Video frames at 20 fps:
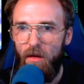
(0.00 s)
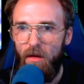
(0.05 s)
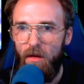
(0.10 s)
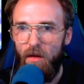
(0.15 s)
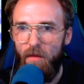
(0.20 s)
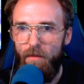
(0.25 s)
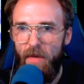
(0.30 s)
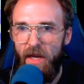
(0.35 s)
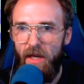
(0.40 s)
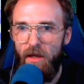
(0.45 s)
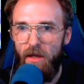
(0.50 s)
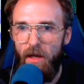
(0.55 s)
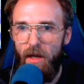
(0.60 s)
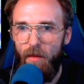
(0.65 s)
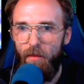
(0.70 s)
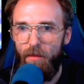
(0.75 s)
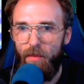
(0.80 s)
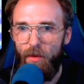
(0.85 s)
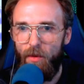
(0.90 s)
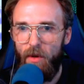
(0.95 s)
the
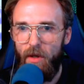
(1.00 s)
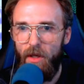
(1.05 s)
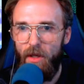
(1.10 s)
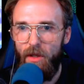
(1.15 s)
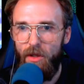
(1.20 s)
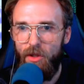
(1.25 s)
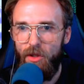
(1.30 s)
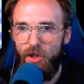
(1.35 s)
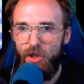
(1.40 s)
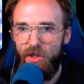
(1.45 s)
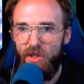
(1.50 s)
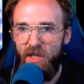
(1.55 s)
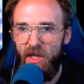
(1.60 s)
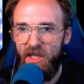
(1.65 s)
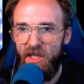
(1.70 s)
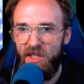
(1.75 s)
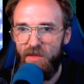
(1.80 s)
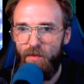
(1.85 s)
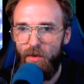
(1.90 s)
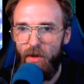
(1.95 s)
mainnet bridge,
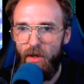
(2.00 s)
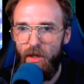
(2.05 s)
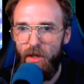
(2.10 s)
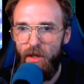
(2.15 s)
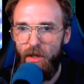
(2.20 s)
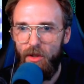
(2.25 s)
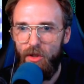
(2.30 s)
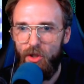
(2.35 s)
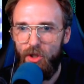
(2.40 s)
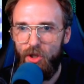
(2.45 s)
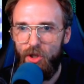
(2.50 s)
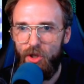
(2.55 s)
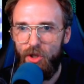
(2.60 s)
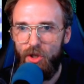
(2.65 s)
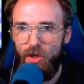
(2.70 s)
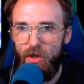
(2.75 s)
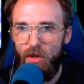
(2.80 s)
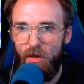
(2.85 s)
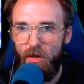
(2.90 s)
test bridge.